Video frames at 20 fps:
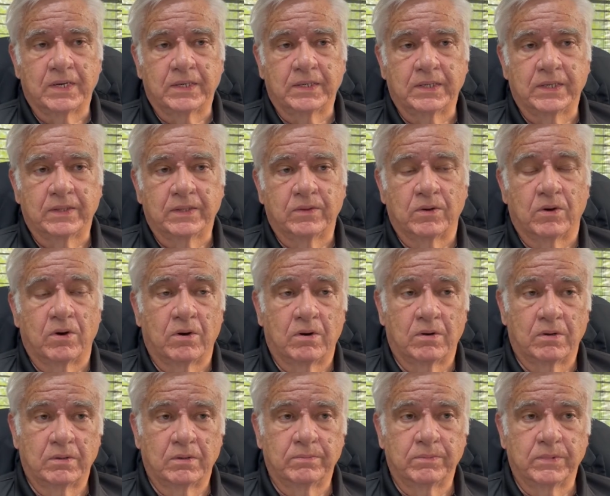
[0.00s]
in the
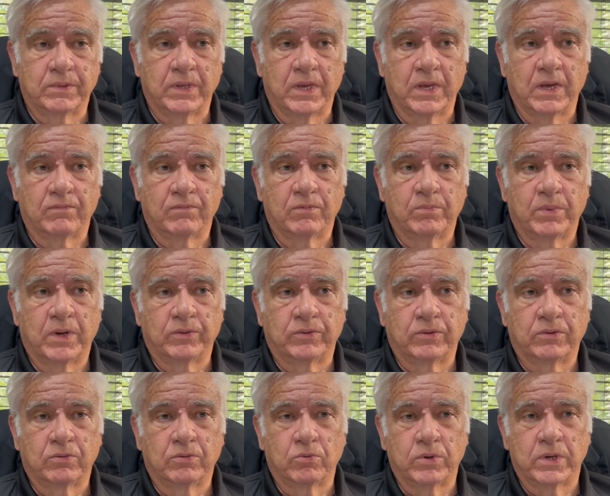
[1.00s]
hall. They have about
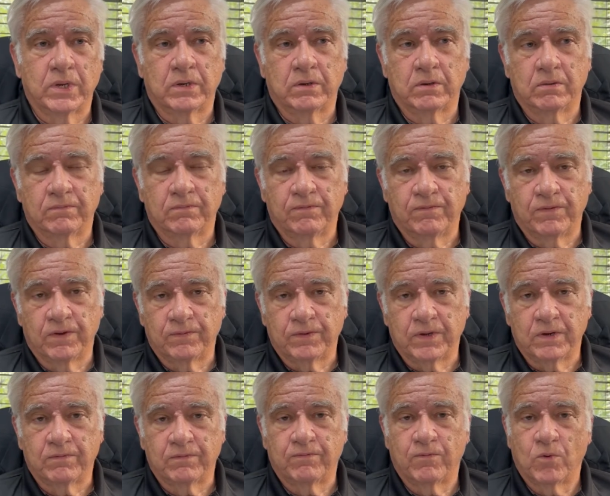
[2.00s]

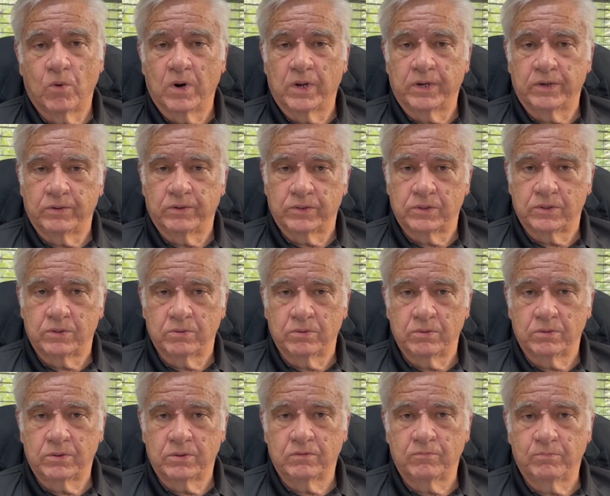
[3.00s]
350 to 400
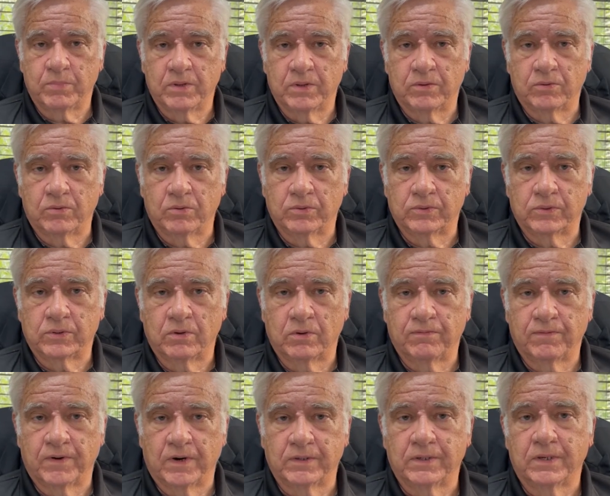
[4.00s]
students who've been through so
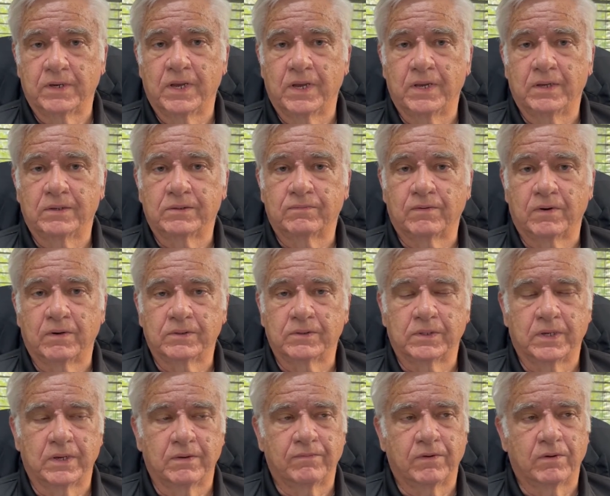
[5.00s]
far today, as far as
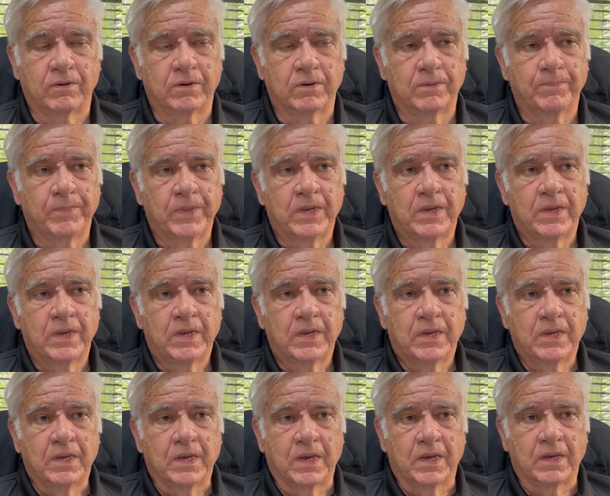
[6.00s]
I've heard.
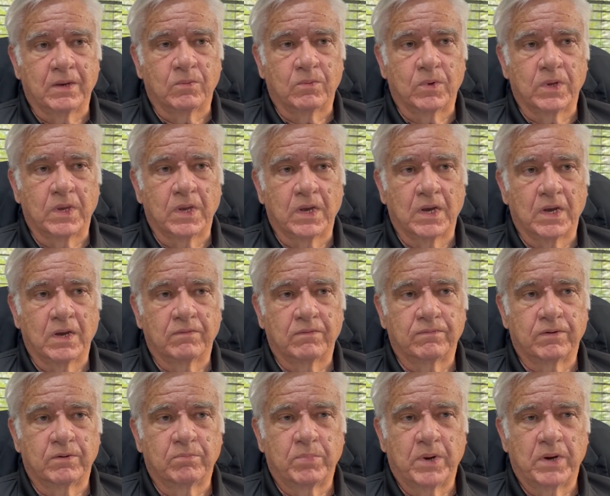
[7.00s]
And we have
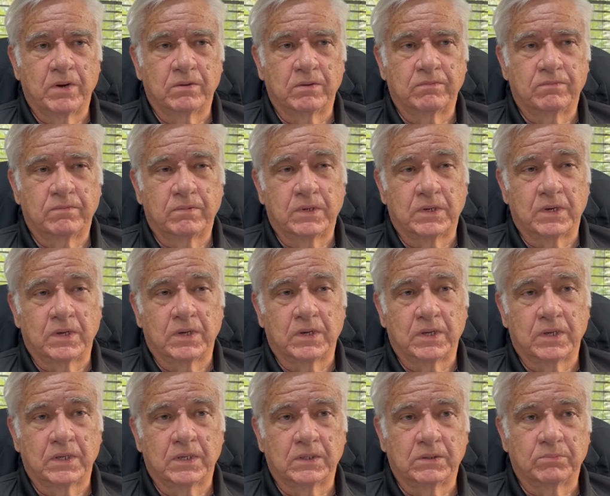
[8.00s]
about
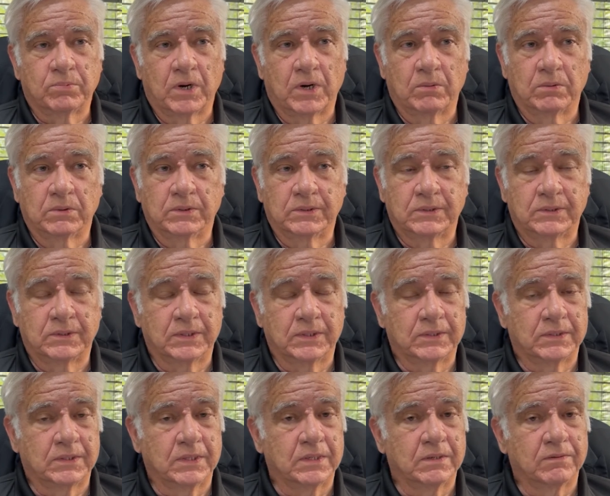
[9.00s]
probably
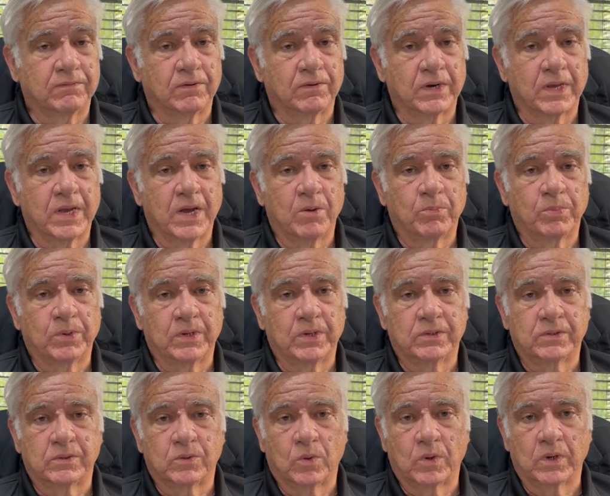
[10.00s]
60 different
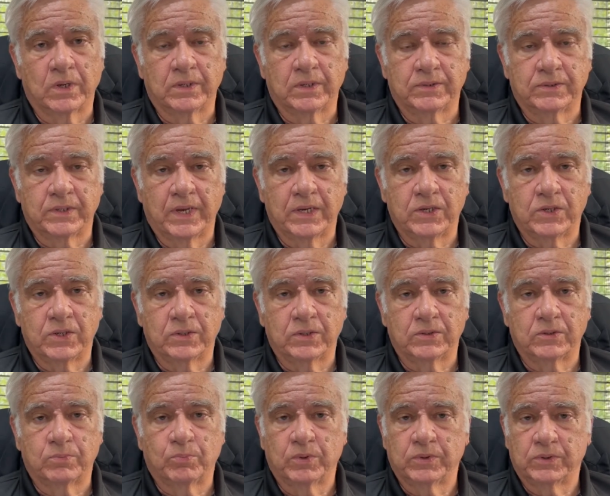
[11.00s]
companies and
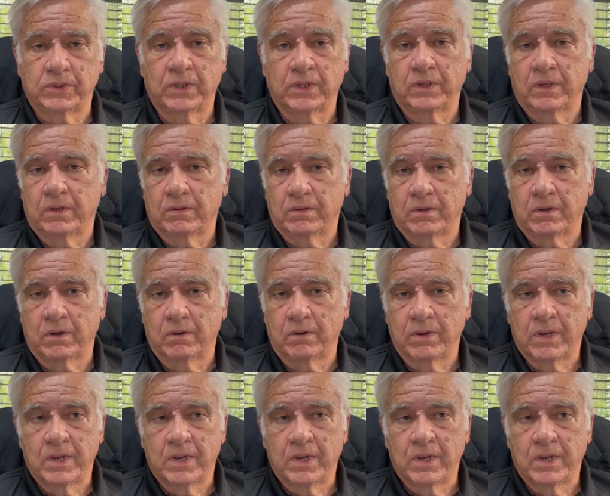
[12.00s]
organizations presenting their,